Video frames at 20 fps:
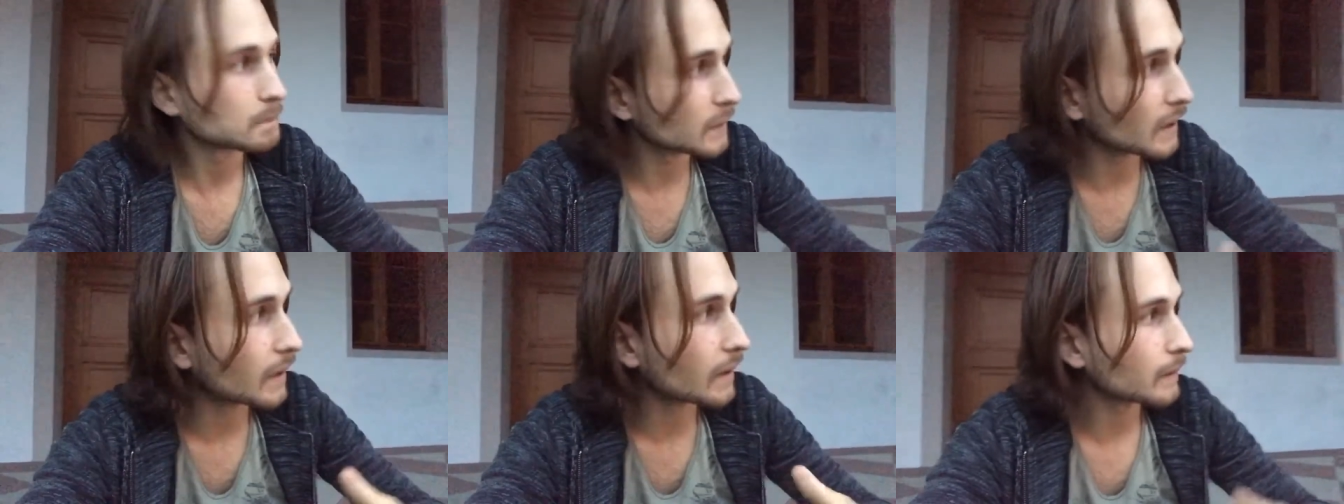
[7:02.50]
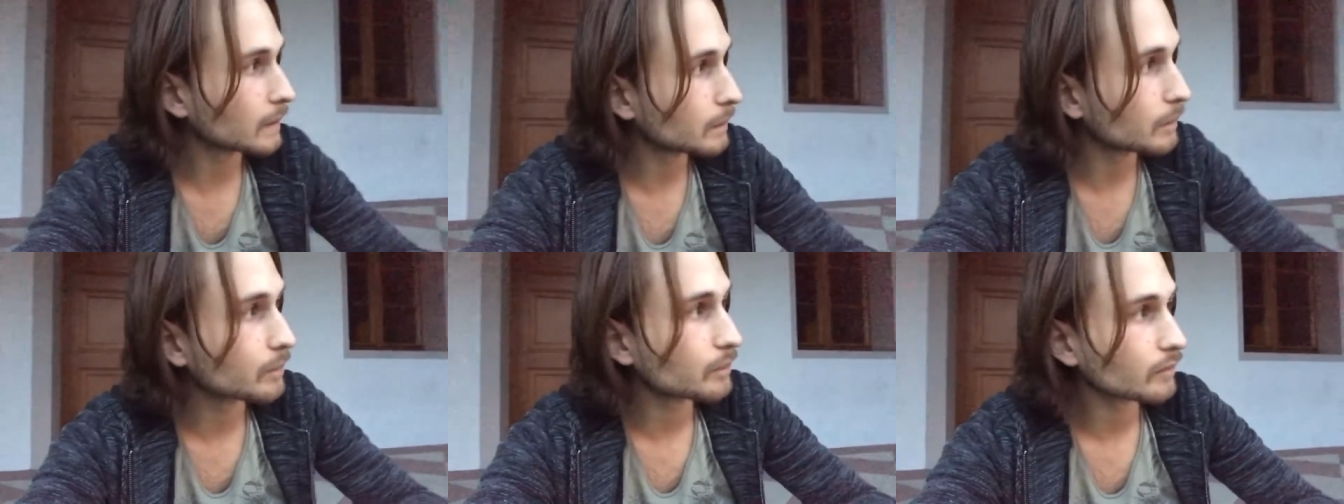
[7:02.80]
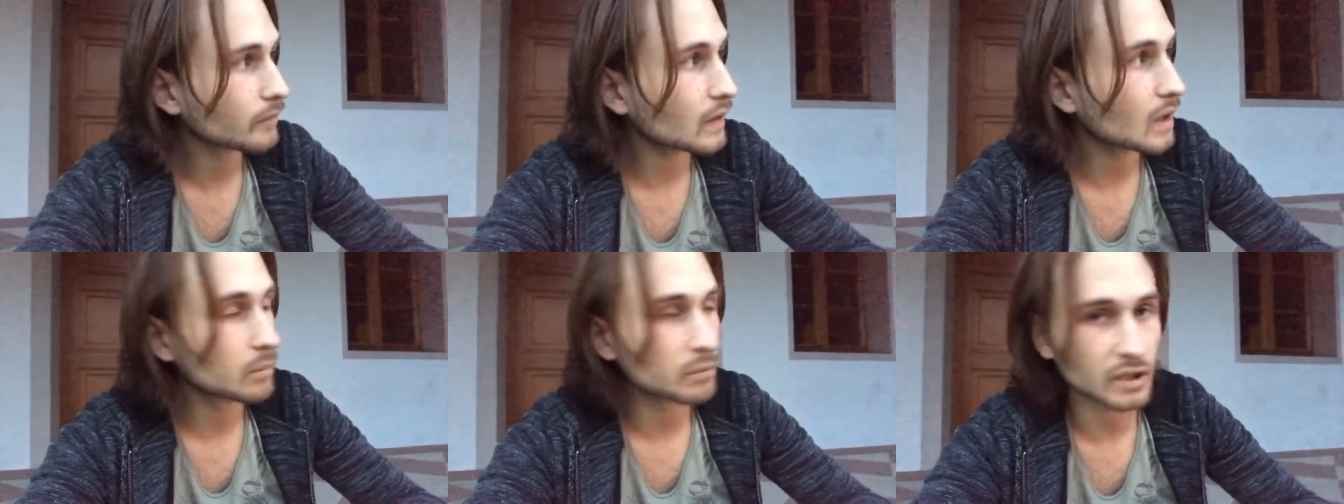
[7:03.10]
Yeah,
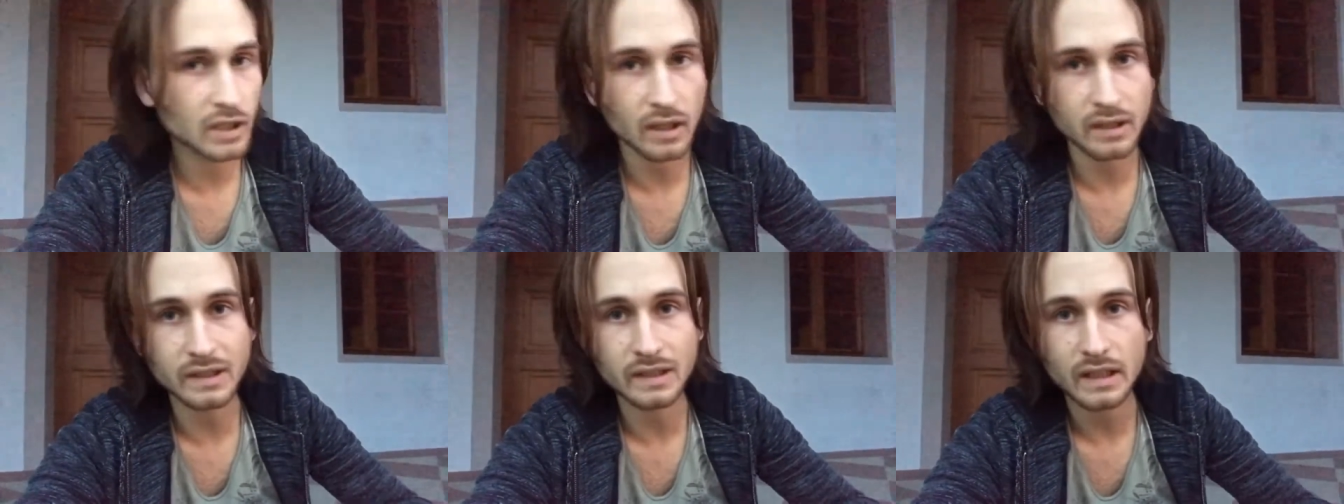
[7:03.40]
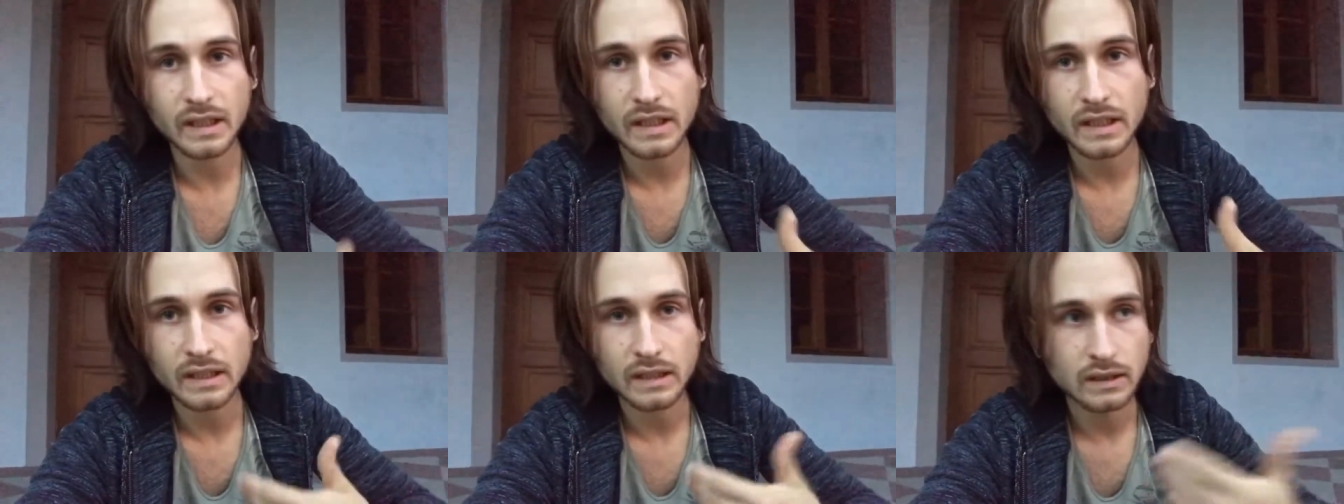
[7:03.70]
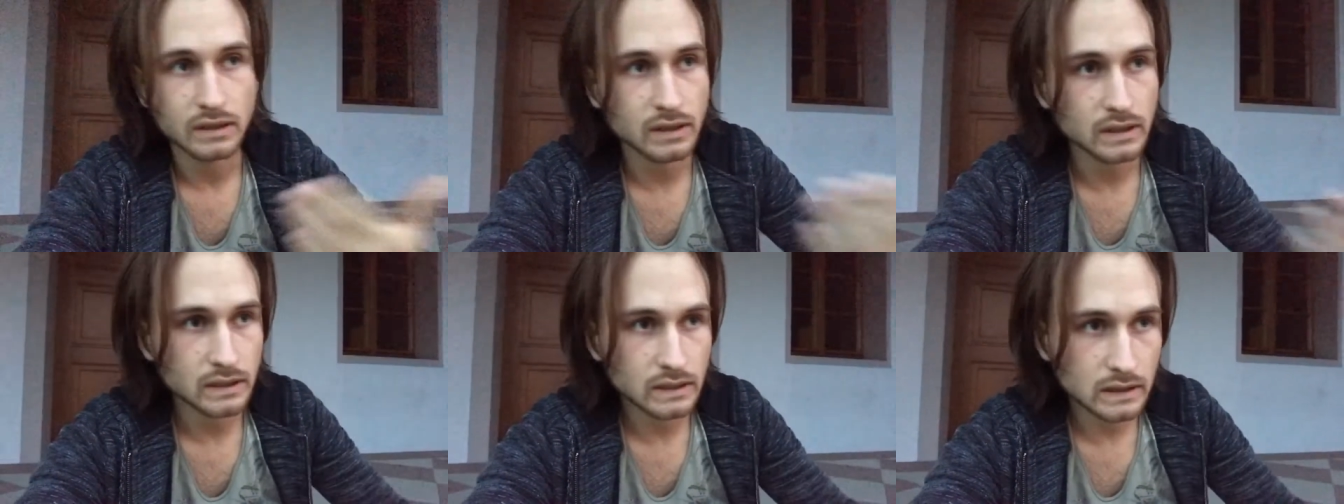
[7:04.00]
because
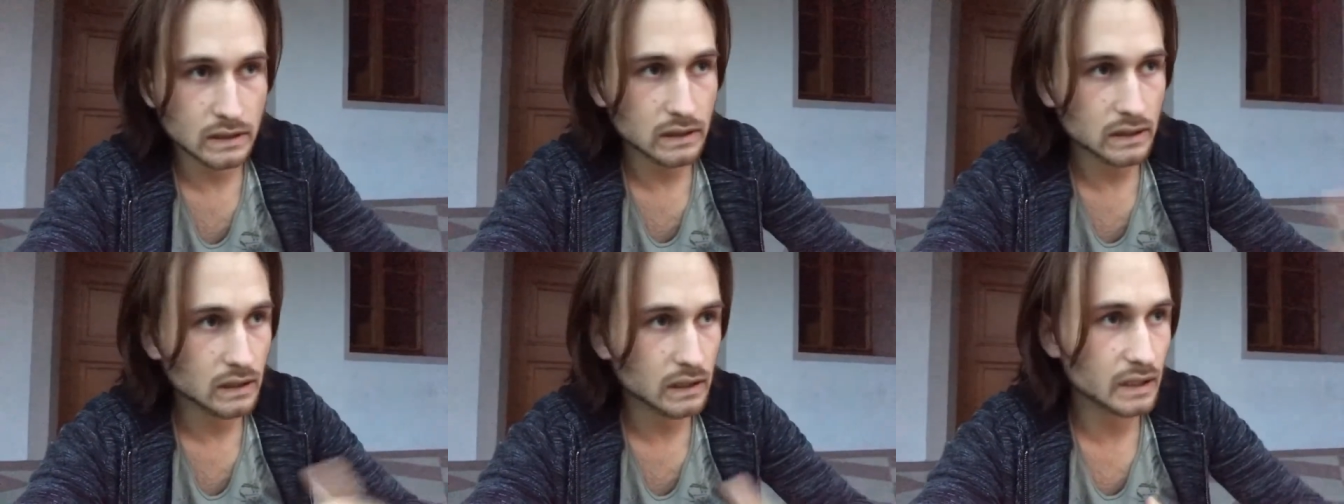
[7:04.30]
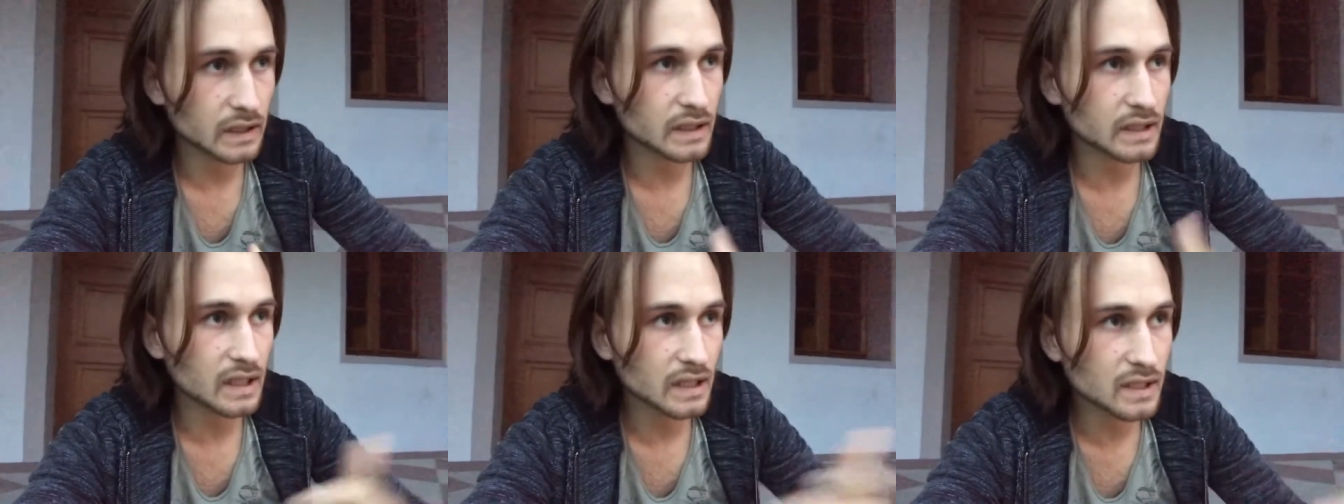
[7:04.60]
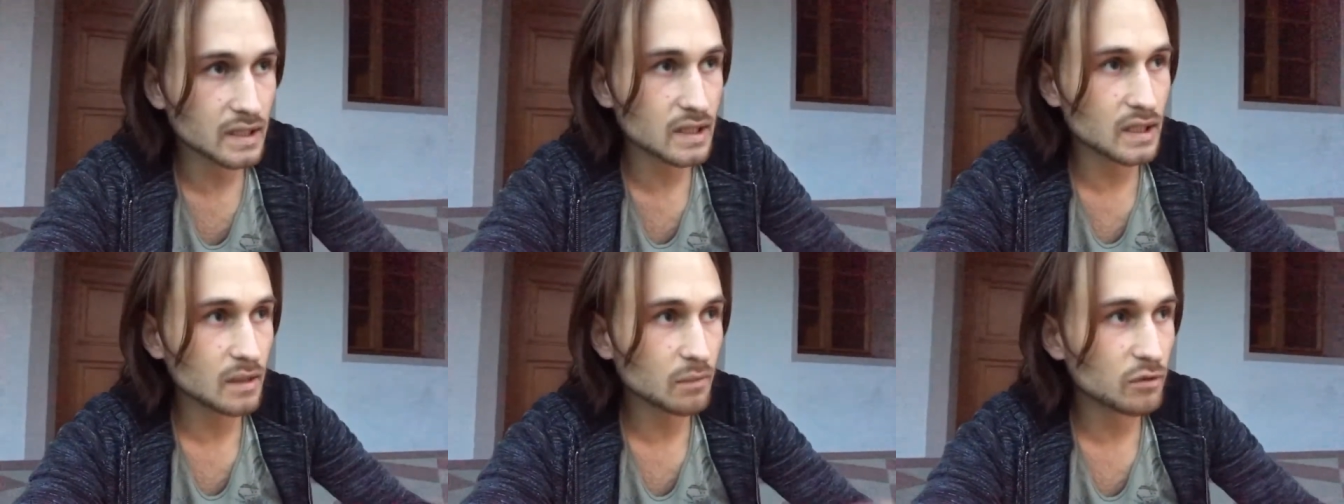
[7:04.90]

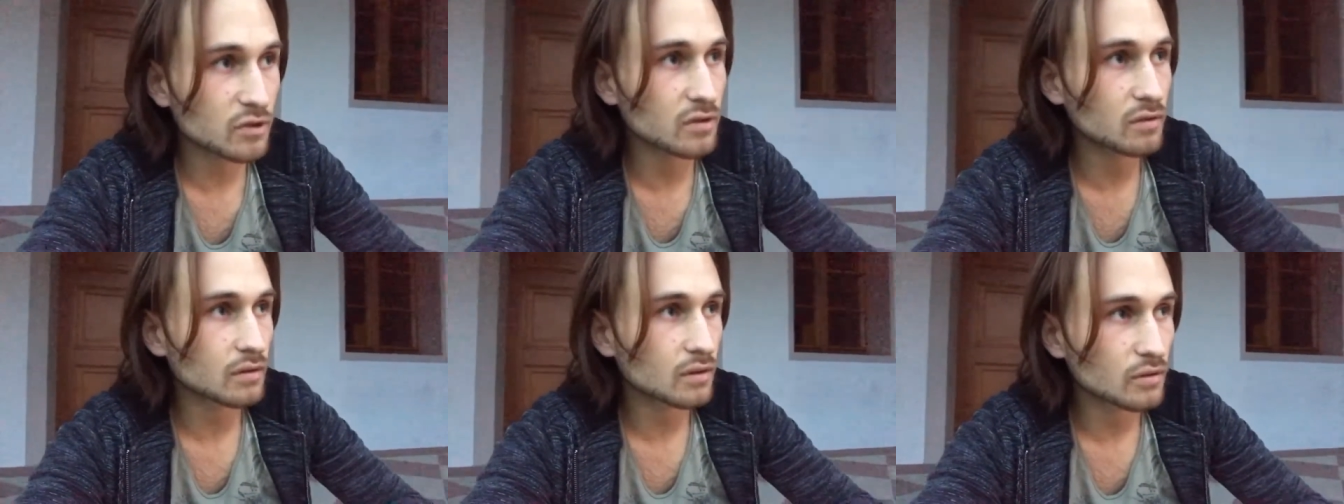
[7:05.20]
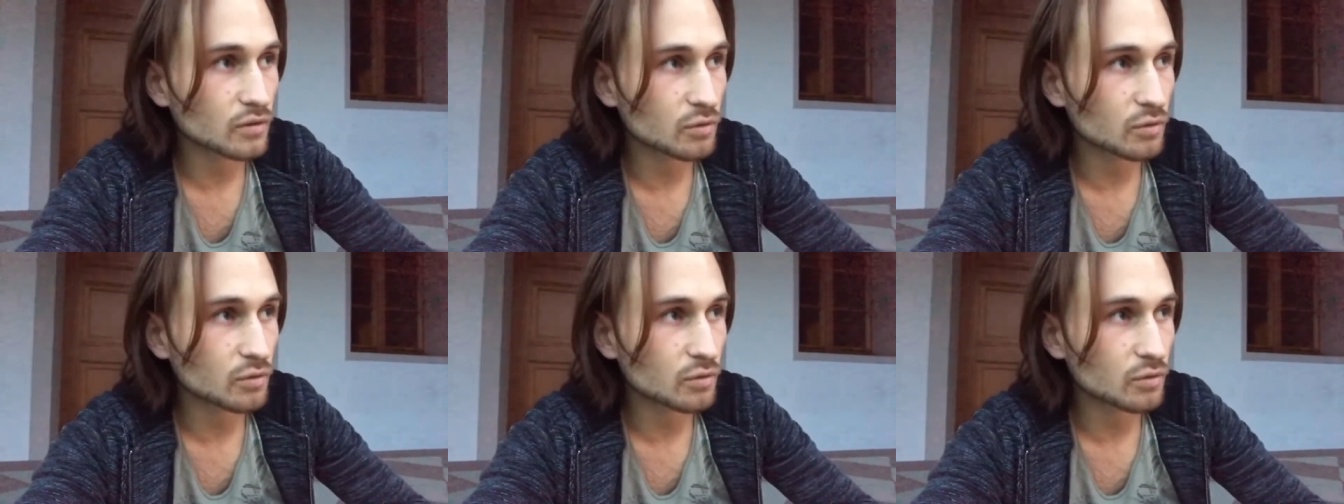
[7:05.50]
it seems